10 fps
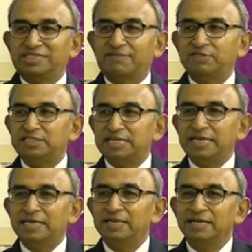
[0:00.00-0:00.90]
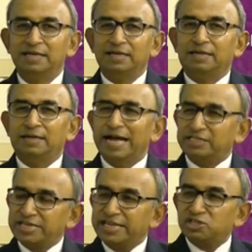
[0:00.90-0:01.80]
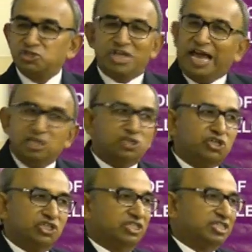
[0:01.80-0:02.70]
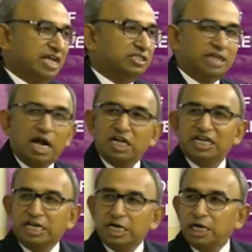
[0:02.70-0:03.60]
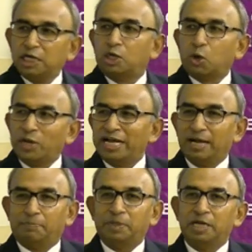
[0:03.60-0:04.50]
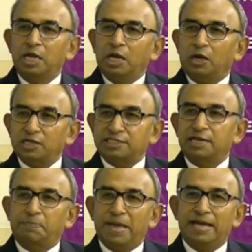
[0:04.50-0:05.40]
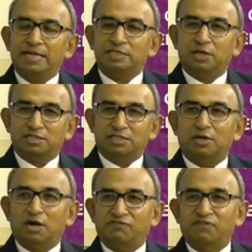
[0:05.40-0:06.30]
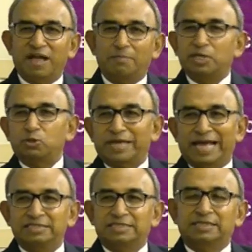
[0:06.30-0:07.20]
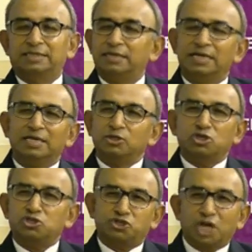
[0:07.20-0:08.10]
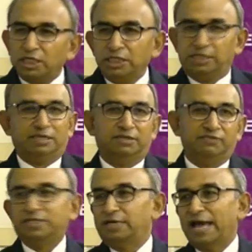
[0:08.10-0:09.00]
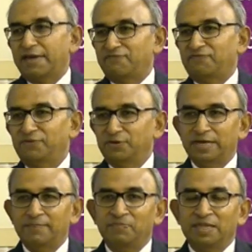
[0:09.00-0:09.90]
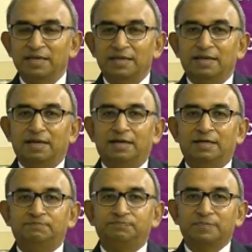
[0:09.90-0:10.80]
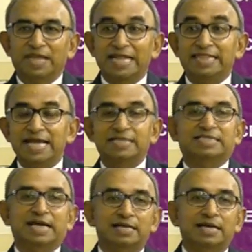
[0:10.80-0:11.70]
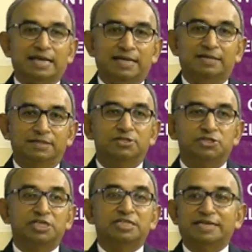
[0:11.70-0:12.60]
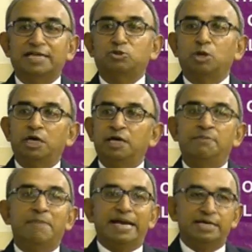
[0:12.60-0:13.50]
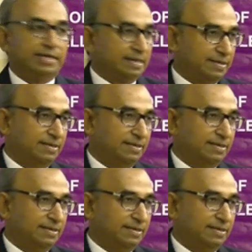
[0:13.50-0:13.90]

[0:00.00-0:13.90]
17, had serious challenges as a young girl growing up, lost her parents, lost a lot of her family to cancer, so struggled with her life. Okay, and then suddenly she decides to learn Mandarin,